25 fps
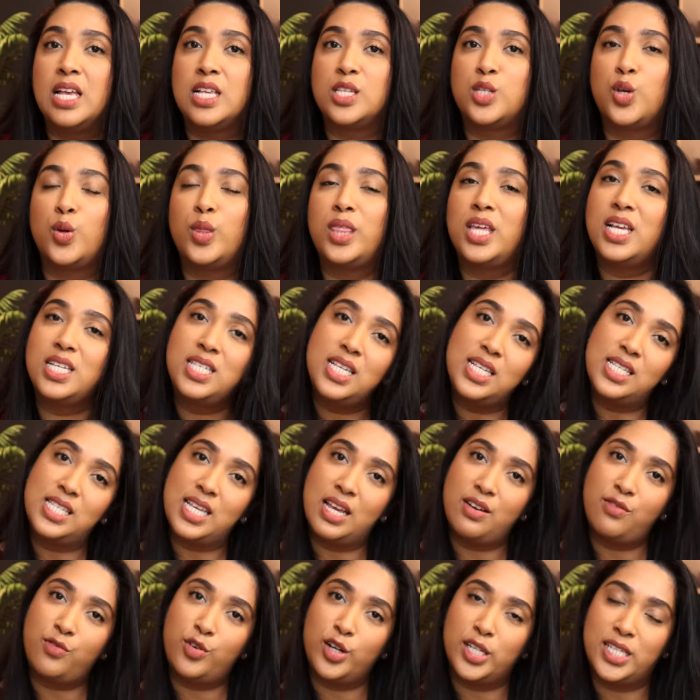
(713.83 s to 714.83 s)
So this is
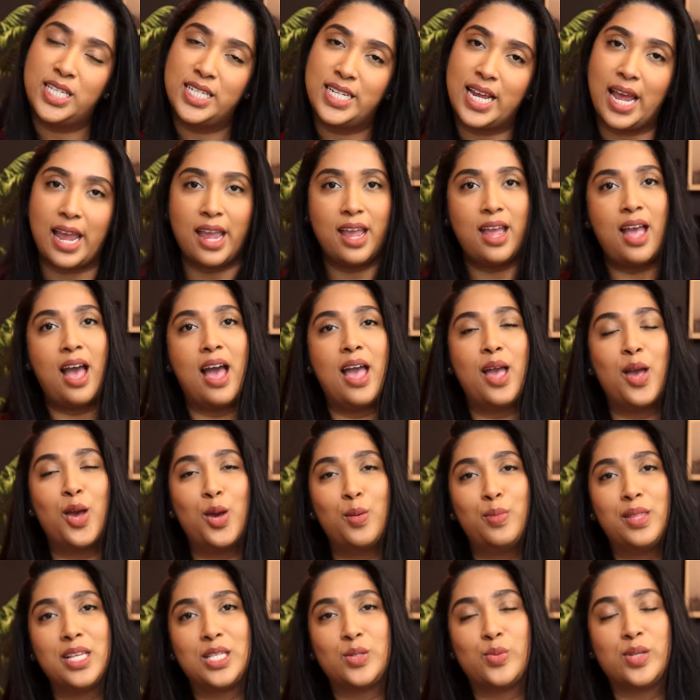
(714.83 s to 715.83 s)
it for today. I
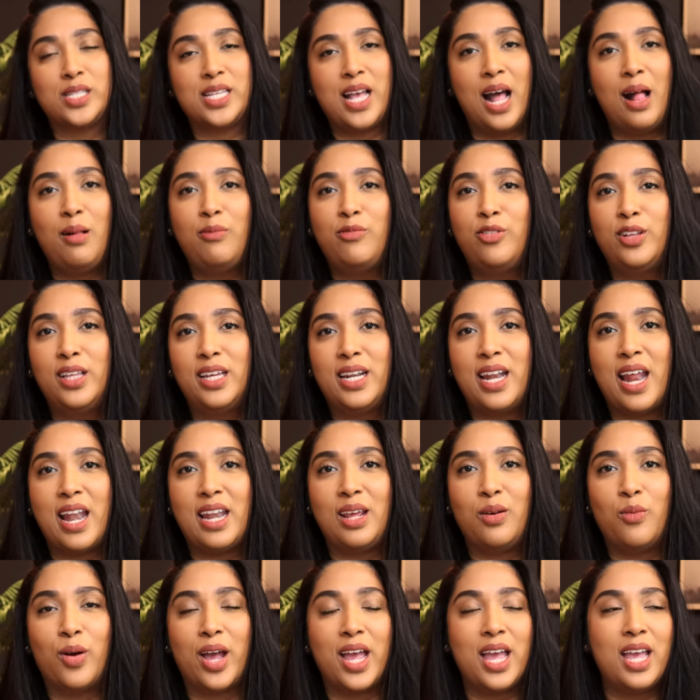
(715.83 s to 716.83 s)
hope this was helpful in
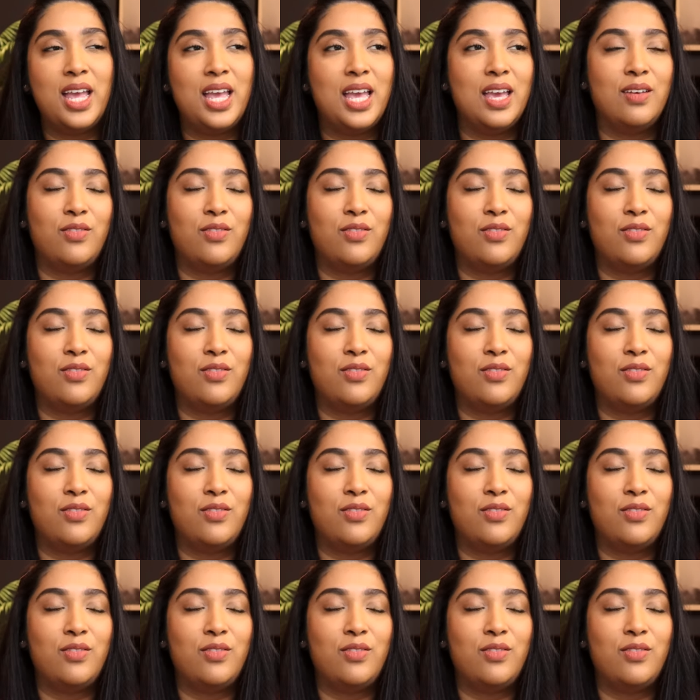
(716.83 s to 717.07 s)
any way.